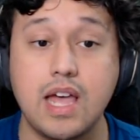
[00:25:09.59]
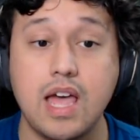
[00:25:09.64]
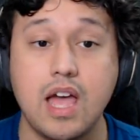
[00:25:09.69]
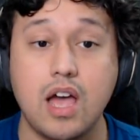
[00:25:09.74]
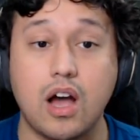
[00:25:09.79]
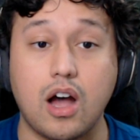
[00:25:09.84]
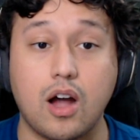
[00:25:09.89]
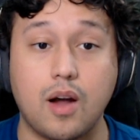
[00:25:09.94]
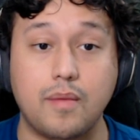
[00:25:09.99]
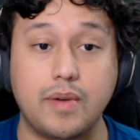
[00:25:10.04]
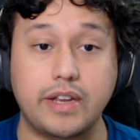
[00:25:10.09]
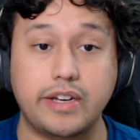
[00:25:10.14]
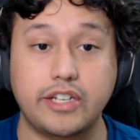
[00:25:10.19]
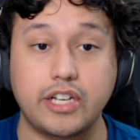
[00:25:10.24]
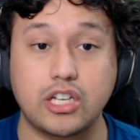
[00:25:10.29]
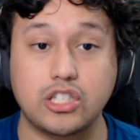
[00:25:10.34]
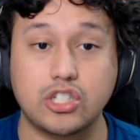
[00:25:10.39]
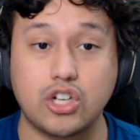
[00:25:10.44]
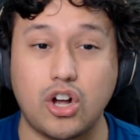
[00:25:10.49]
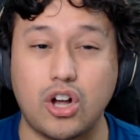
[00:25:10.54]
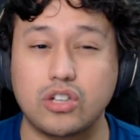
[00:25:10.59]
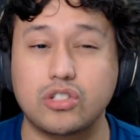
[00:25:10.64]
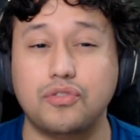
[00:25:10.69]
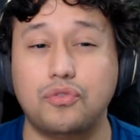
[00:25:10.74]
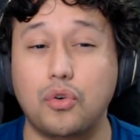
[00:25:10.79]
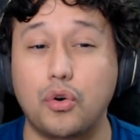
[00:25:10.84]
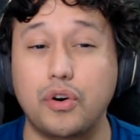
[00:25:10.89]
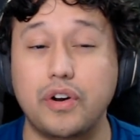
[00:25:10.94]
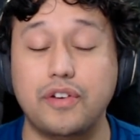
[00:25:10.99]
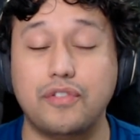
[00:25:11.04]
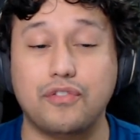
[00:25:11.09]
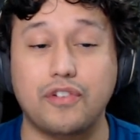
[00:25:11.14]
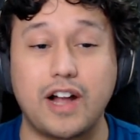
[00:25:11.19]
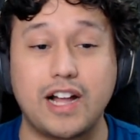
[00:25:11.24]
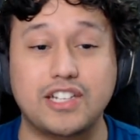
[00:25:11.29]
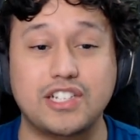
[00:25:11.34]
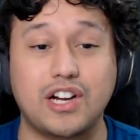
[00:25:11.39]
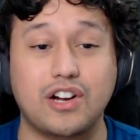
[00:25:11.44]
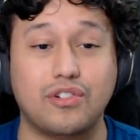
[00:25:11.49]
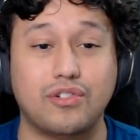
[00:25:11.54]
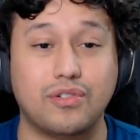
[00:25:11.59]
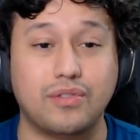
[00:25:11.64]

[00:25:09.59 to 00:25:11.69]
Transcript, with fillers: It does cost 40 fragile.